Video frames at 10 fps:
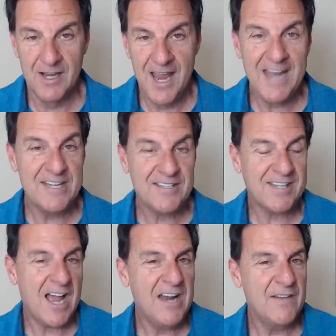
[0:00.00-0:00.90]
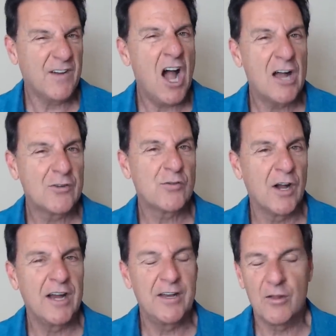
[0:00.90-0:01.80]
And it's kind of
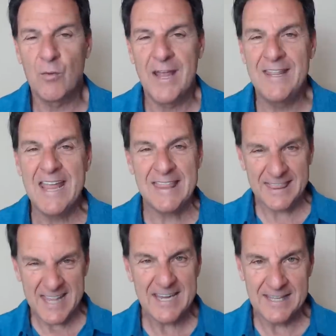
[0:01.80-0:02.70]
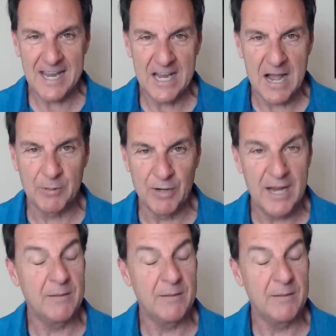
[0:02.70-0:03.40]
contrary to the way they think they operate.